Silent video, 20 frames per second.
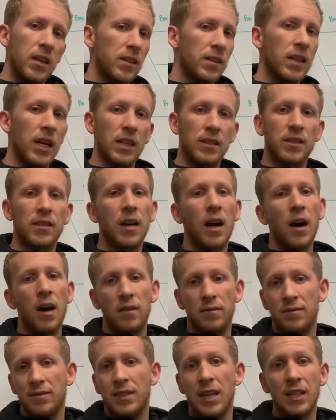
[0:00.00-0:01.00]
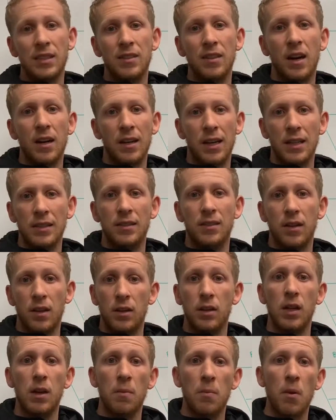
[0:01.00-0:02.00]
that's not
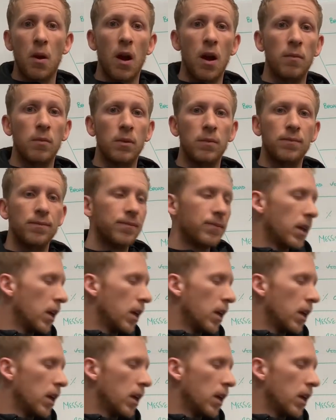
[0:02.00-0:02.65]
necessarily a problem.